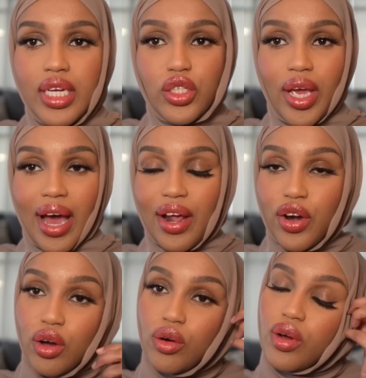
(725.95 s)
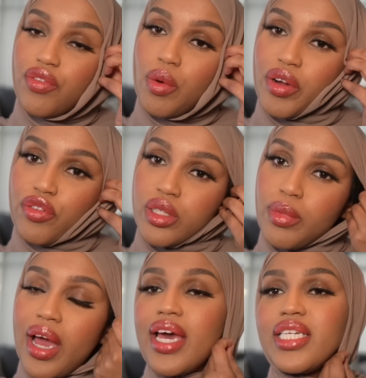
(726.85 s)
So yeah, I don't know if I want to freeze
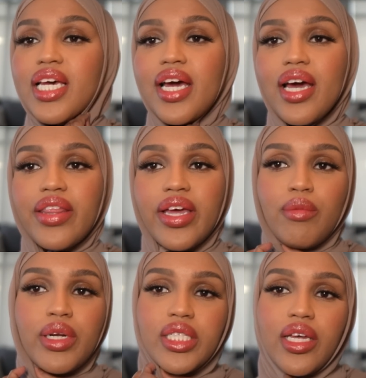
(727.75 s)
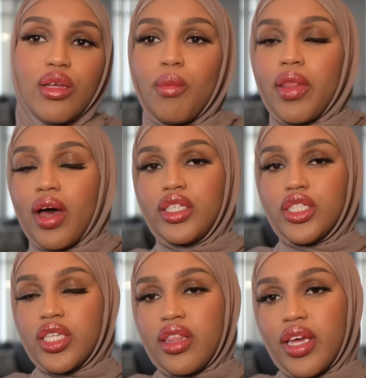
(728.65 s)
my eggs yet. I think I'm going to take the Ramadan
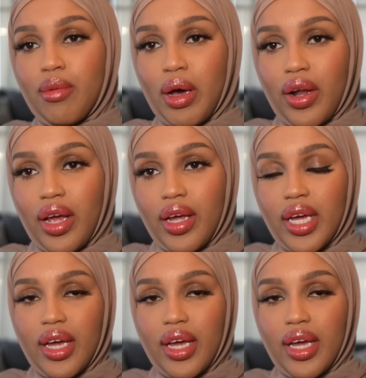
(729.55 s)
just to think about it.